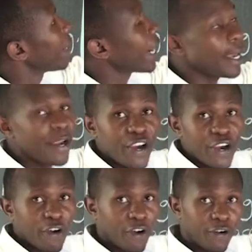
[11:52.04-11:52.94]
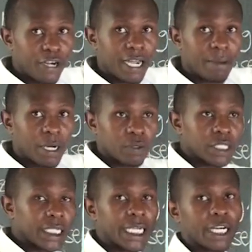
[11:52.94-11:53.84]
by all the
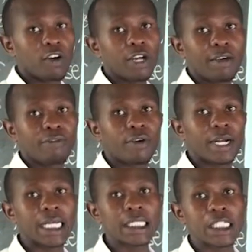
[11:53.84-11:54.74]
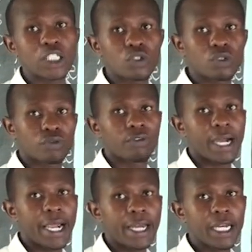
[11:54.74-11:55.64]
amount in order for us to
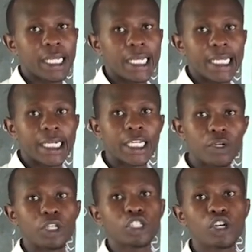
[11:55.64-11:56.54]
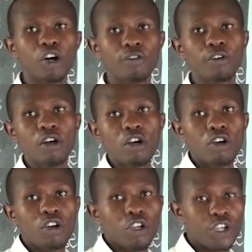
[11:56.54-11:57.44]
find the ratio
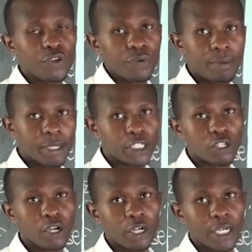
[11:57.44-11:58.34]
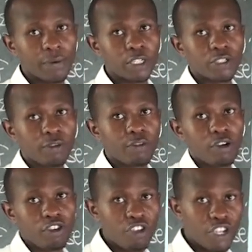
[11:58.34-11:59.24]
of increment or the ratio
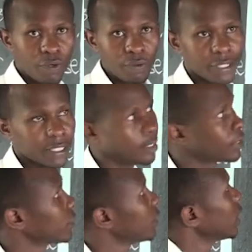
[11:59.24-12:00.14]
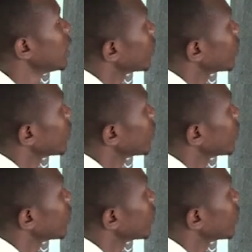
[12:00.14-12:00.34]
of increase.